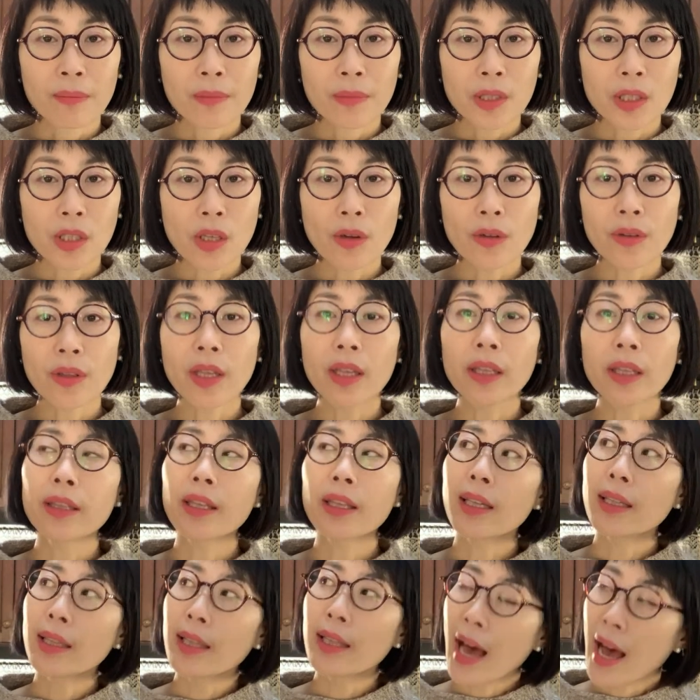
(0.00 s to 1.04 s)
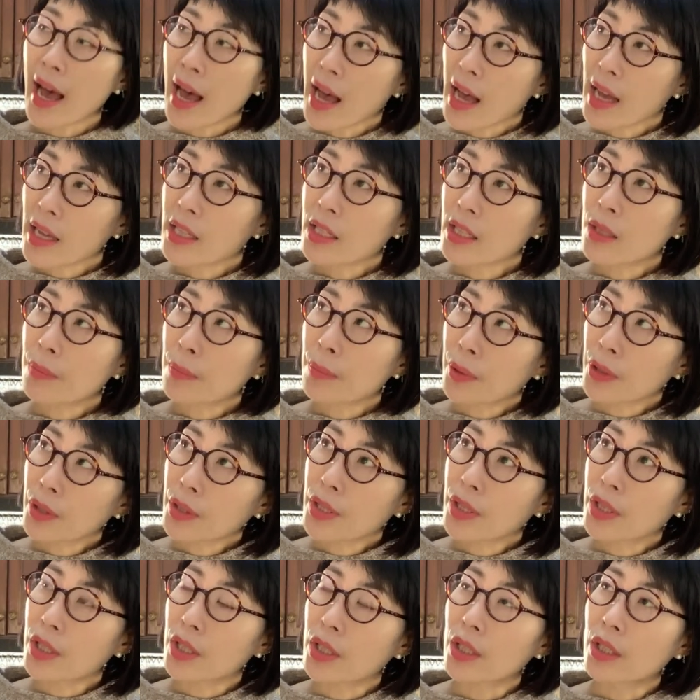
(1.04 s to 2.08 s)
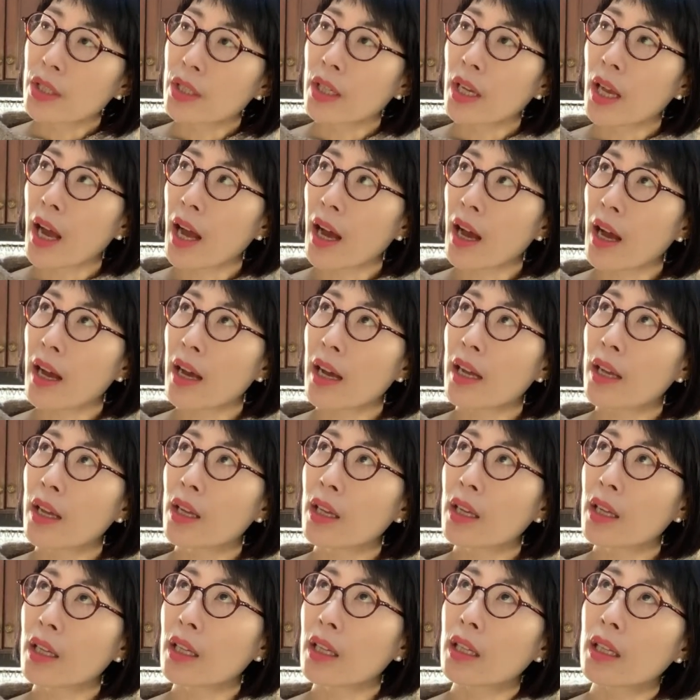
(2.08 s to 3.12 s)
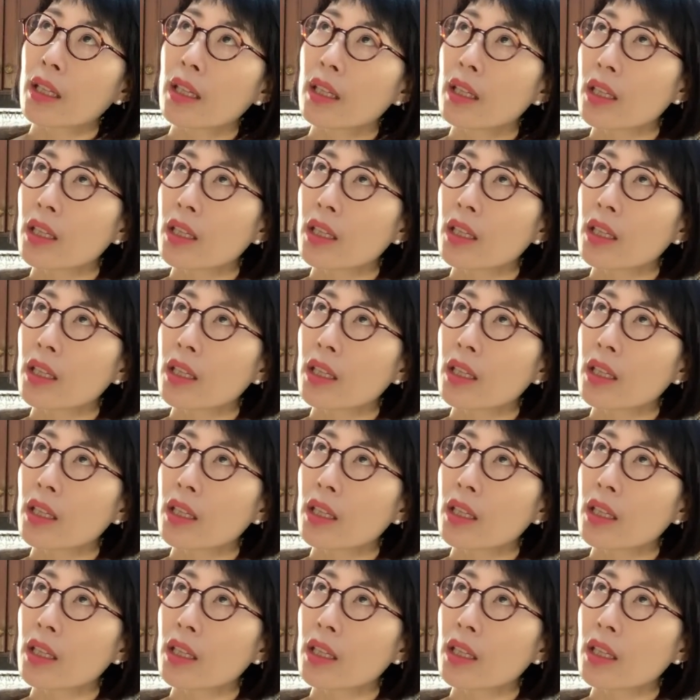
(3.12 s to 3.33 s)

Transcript: So the, the last person I